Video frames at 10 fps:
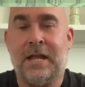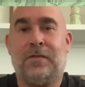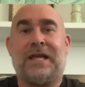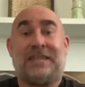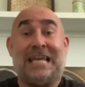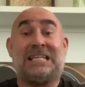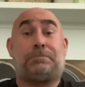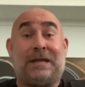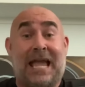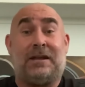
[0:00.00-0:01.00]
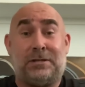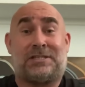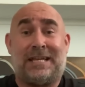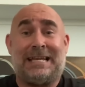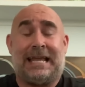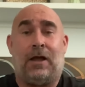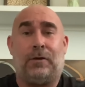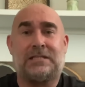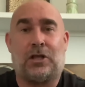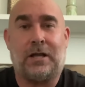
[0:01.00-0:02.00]
that the S B A, are you sitting down,
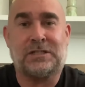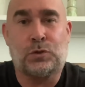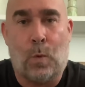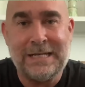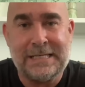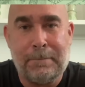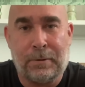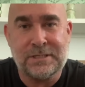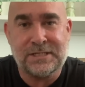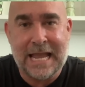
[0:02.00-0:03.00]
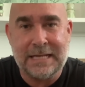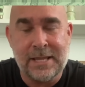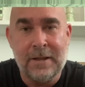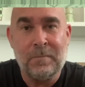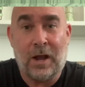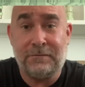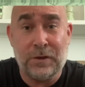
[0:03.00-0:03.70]
has lost twenty percent of